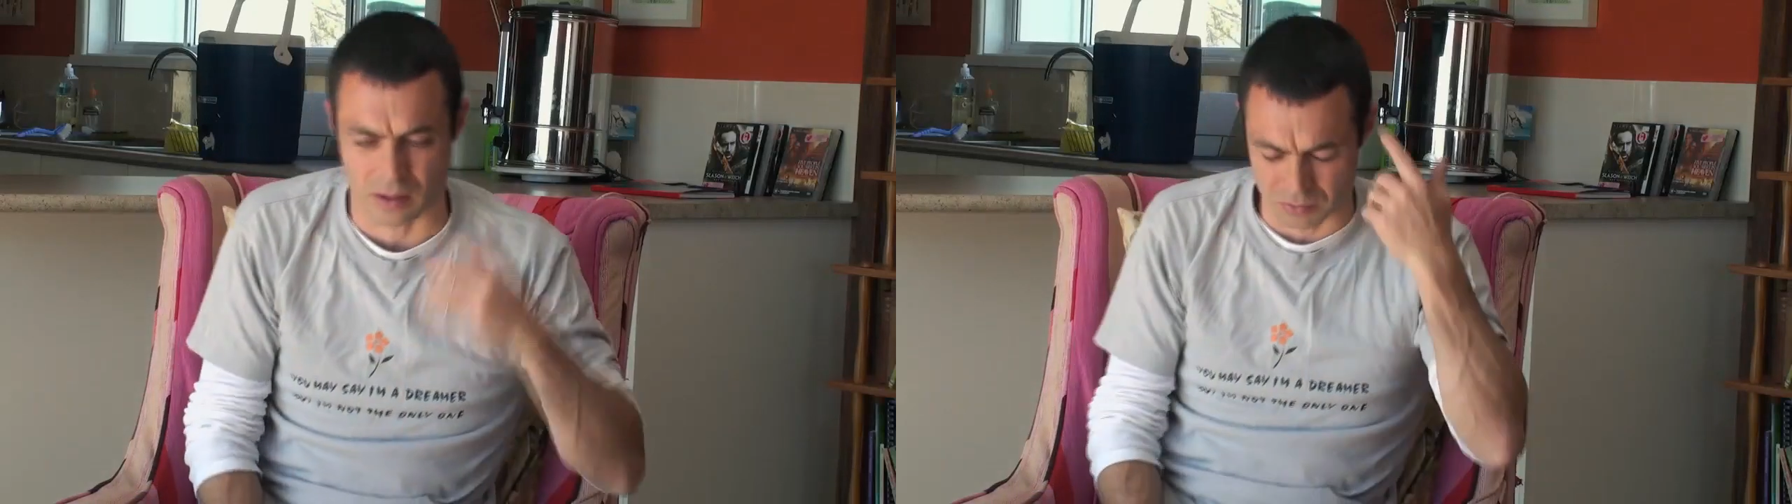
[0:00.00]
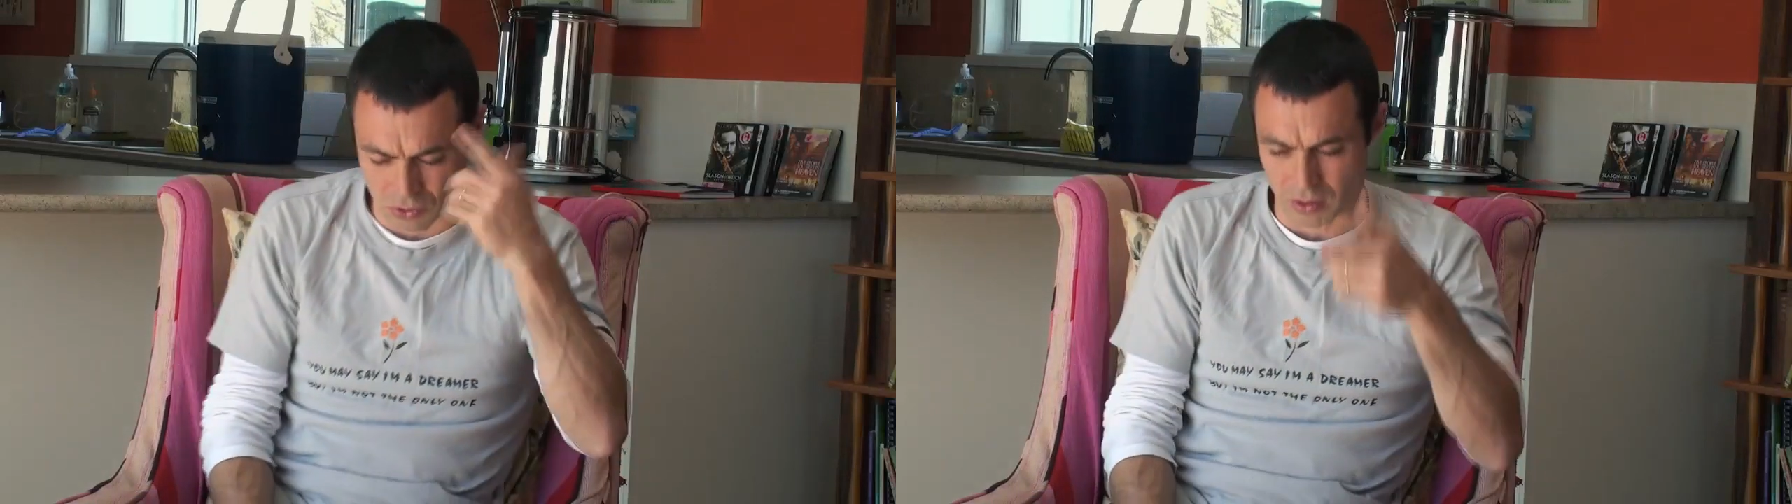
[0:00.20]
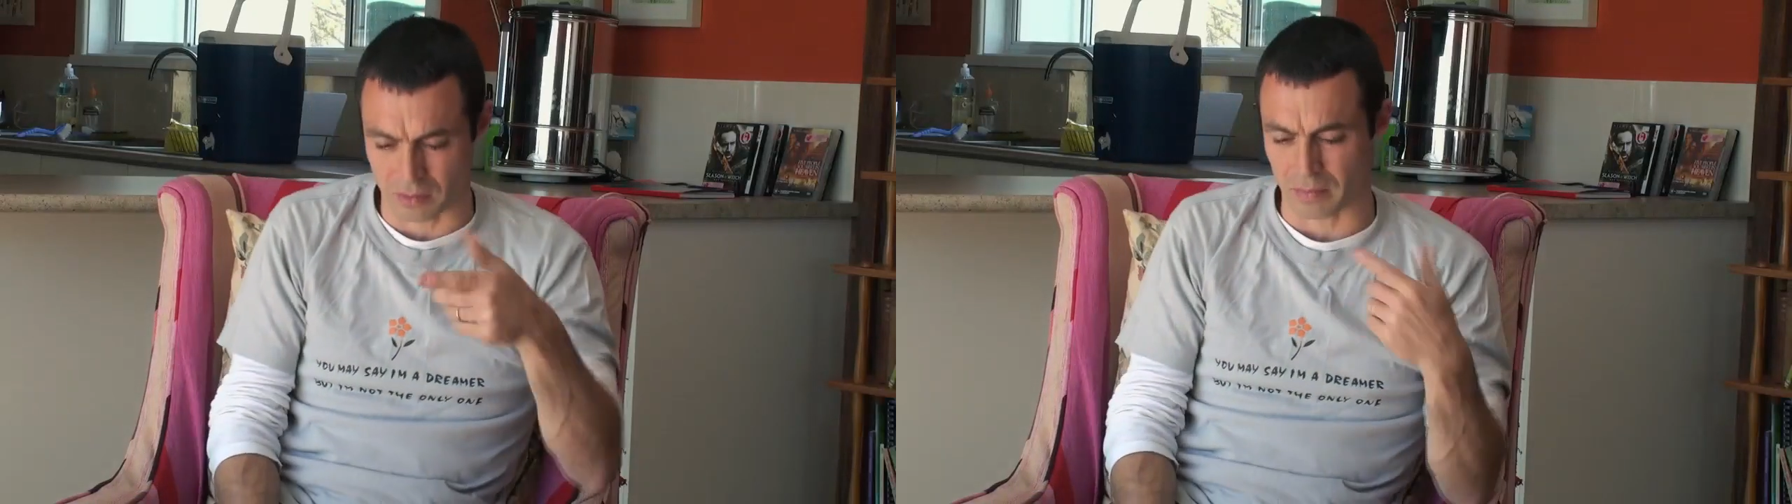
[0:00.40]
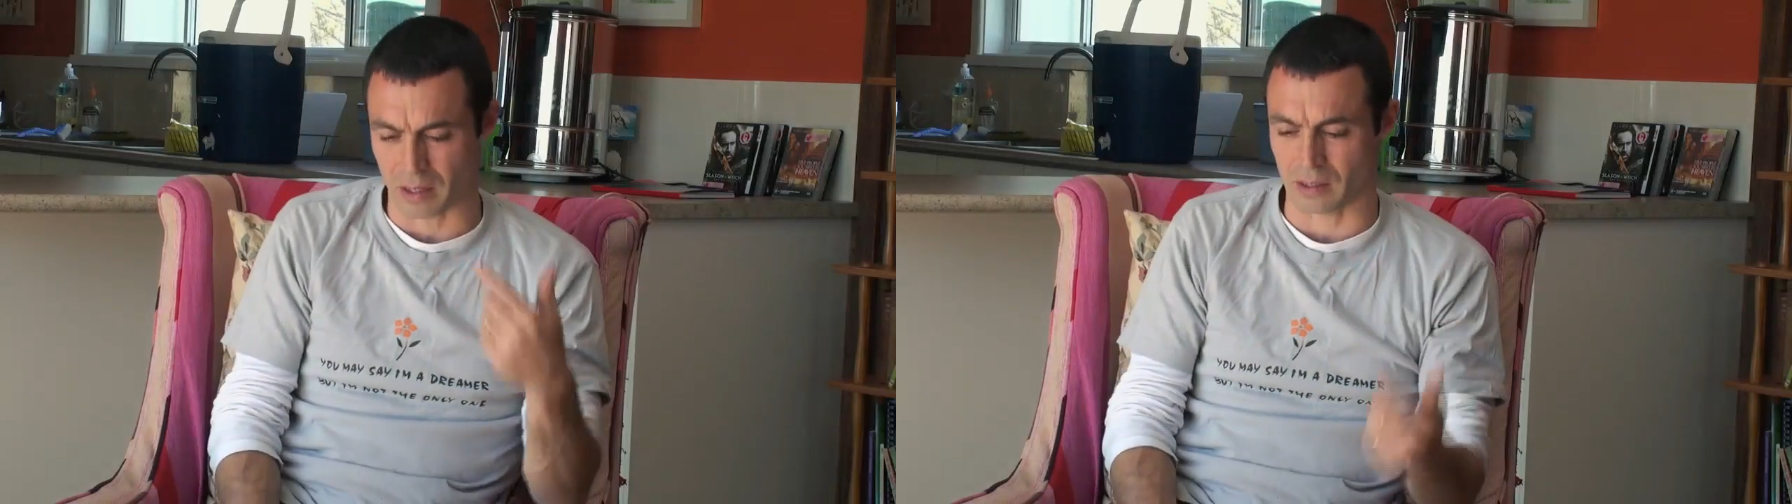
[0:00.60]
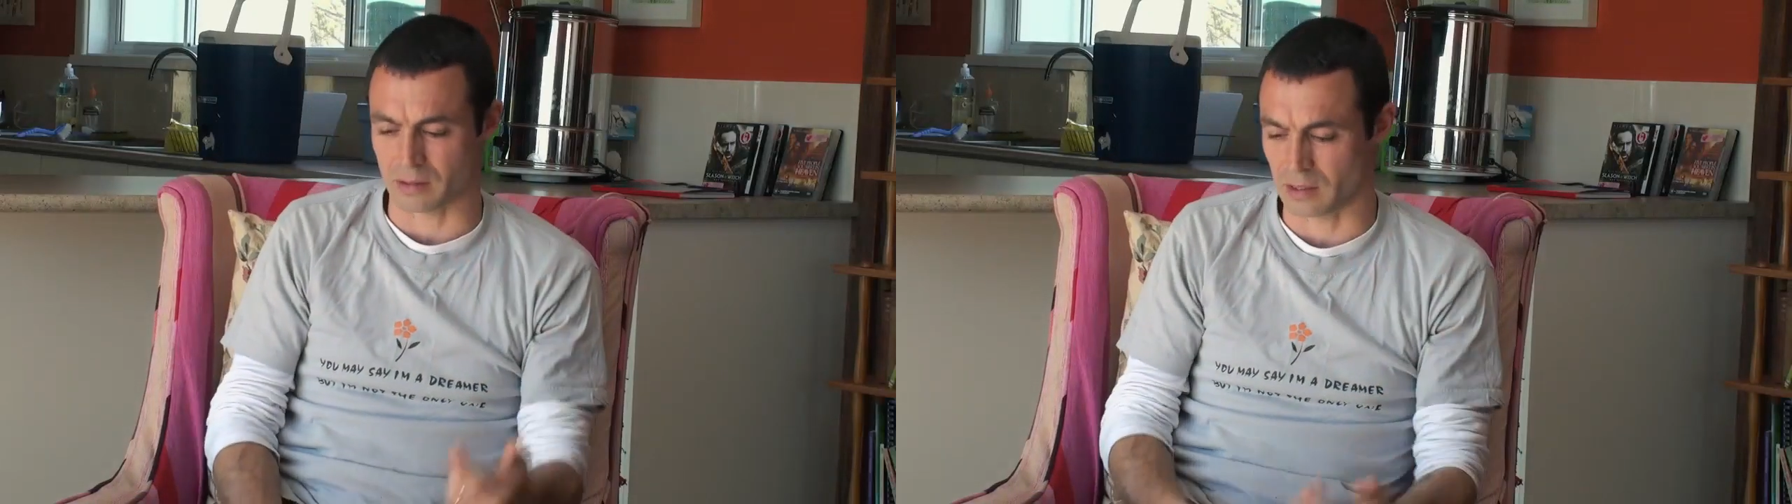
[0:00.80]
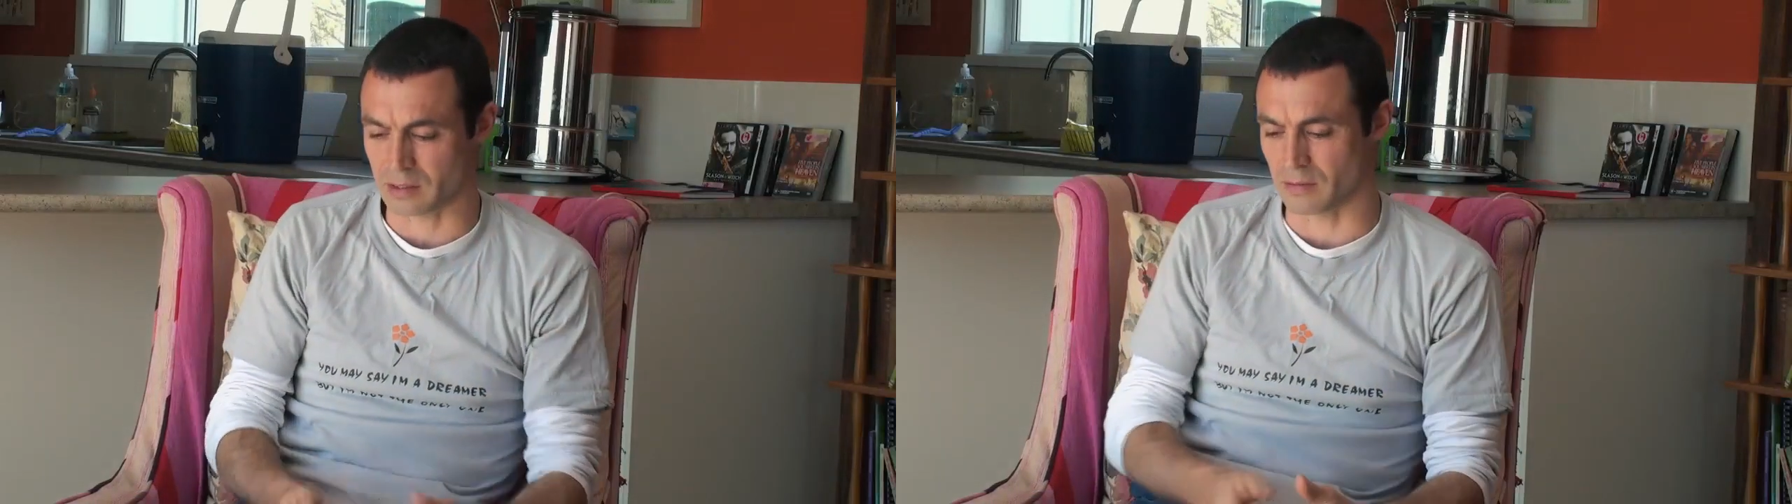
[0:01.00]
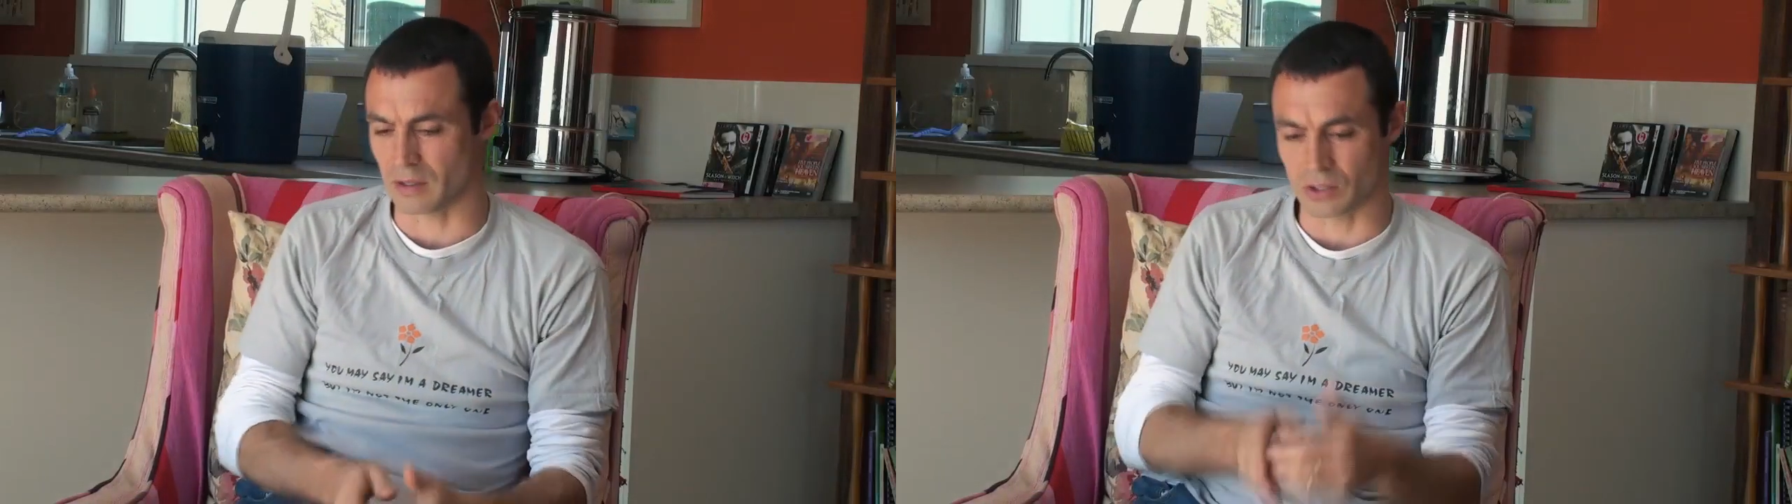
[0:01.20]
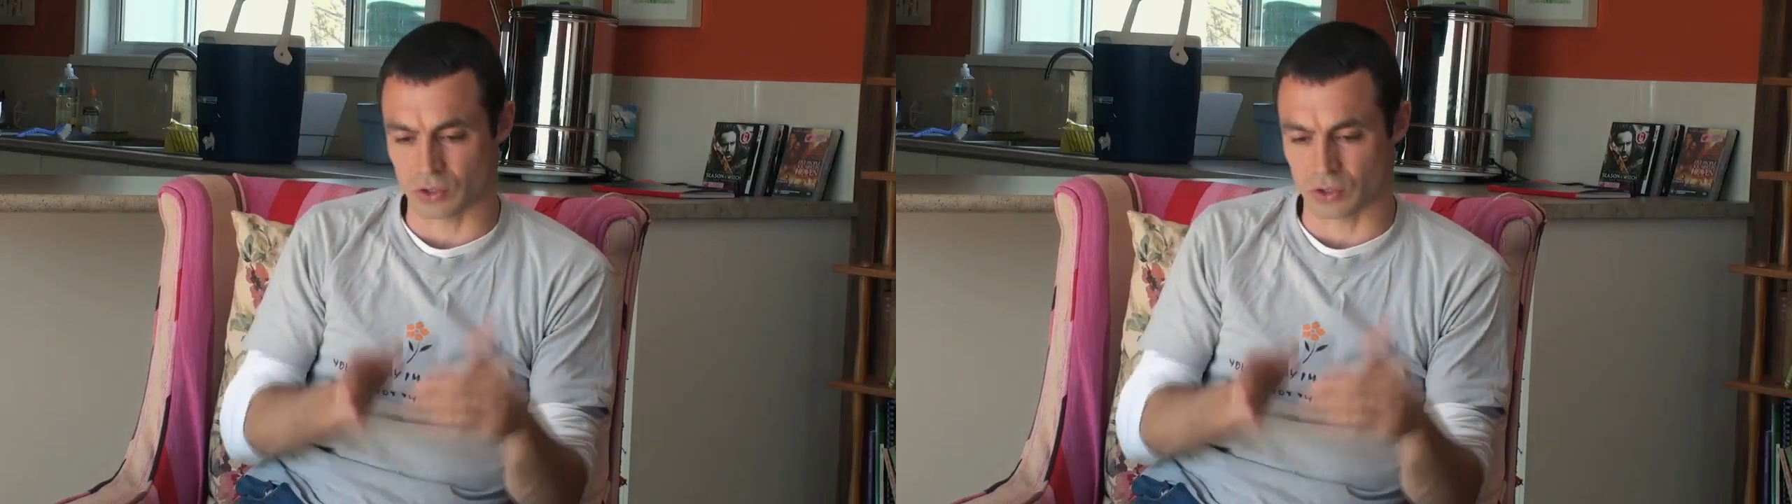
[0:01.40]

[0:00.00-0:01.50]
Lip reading: I'm trying to make it sense of it,